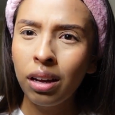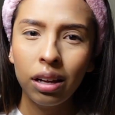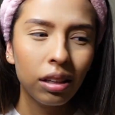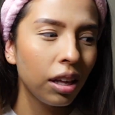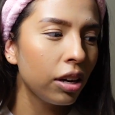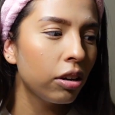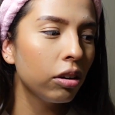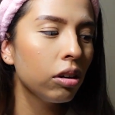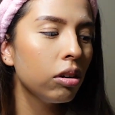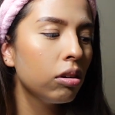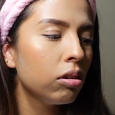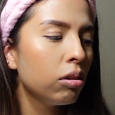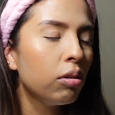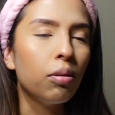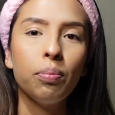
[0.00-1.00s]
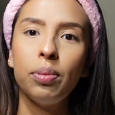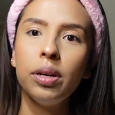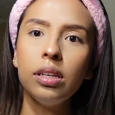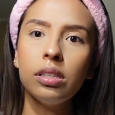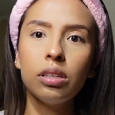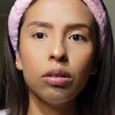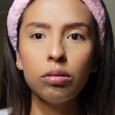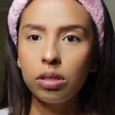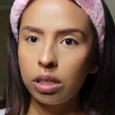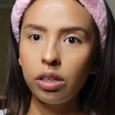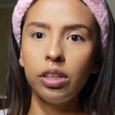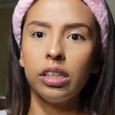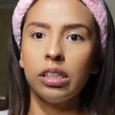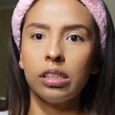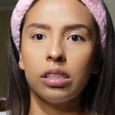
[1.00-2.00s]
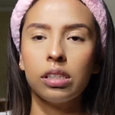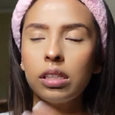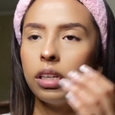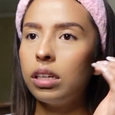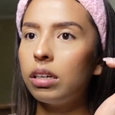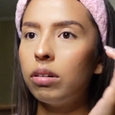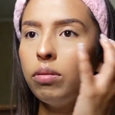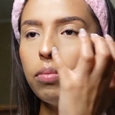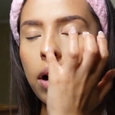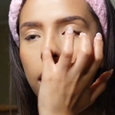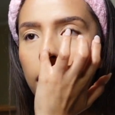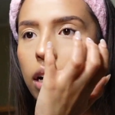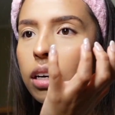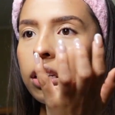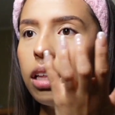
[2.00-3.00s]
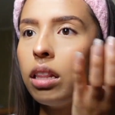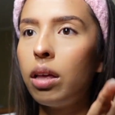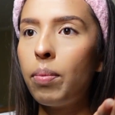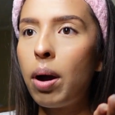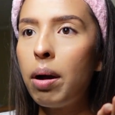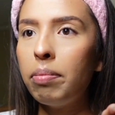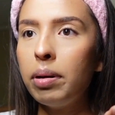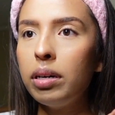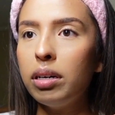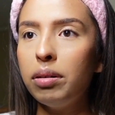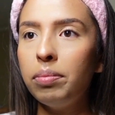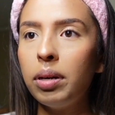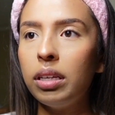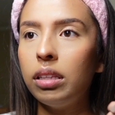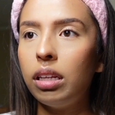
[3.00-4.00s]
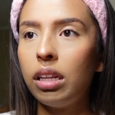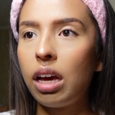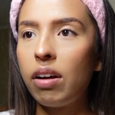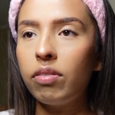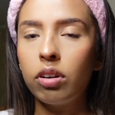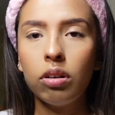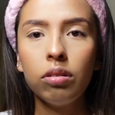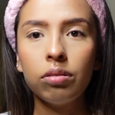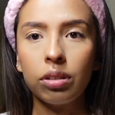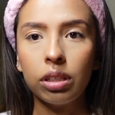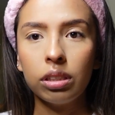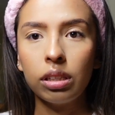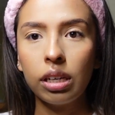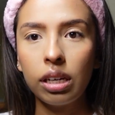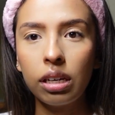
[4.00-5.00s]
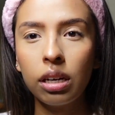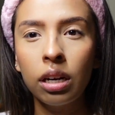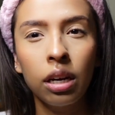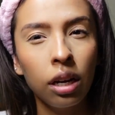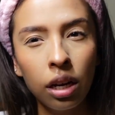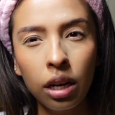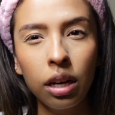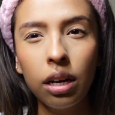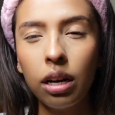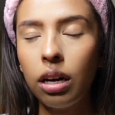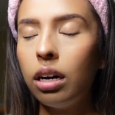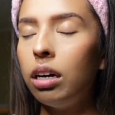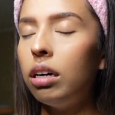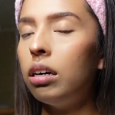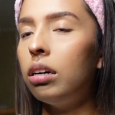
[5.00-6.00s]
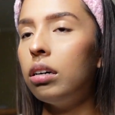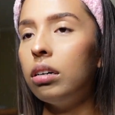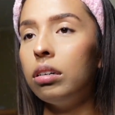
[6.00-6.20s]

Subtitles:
Like, girl, be so serious. Like, oh my god. And then they pop up and then they have a girlfriend. Like, I'm